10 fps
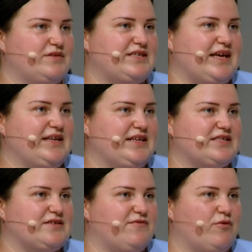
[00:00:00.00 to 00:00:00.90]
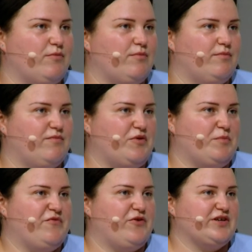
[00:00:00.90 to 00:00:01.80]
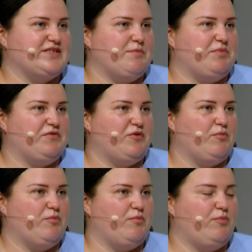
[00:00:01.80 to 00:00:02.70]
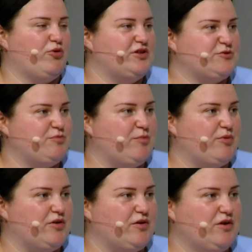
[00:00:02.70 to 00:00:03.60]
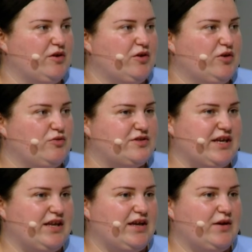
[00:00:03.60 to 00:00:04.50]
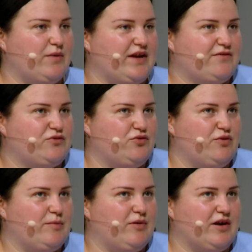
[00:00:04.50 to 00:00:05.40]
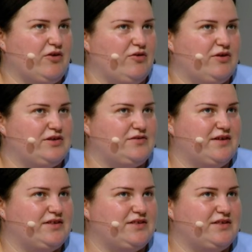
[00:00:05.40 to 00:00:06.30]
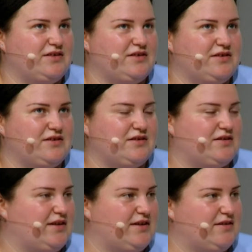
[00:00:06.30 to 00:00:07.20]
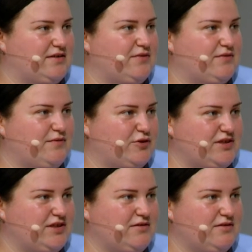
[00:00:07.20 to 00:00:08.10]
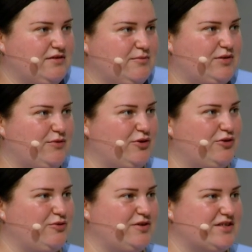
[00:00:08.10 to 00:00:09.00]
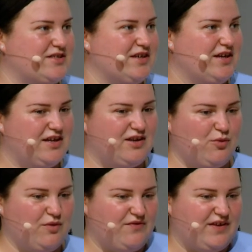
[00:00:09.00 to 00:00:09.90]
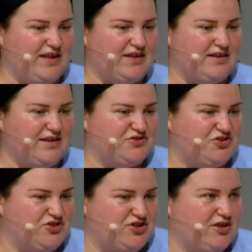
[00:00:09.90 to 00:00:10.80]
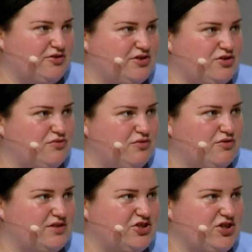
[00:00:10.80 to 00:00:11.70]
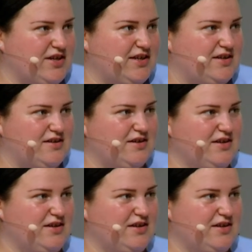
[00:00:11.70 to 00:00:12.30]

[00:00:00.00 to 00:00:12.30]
sadness from, from, for example, from Polish people who say, like, we have to do embargo in twenty fourteen, but we don't do this, and now we're feeling like je jealous too, or shying.